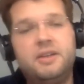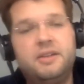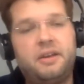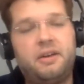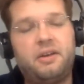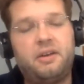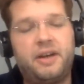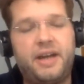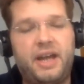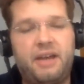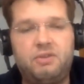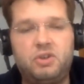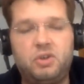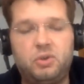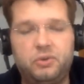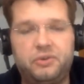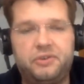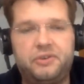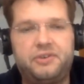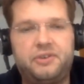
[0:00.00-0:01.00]
They are heavy
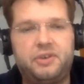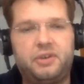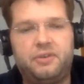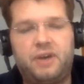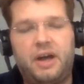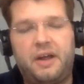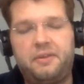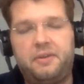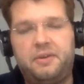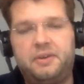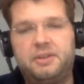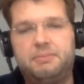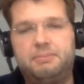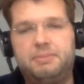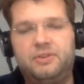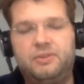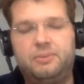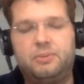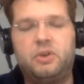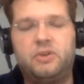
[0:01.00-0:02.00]
users of other
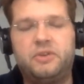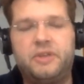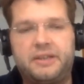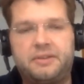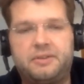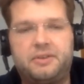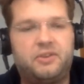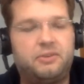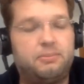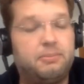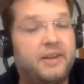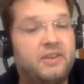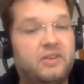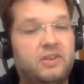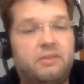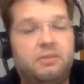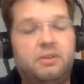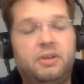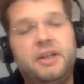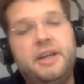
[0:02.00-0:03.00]
Debezium connectors,
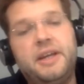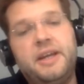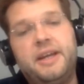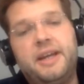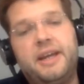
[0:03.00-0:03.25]
MySQL,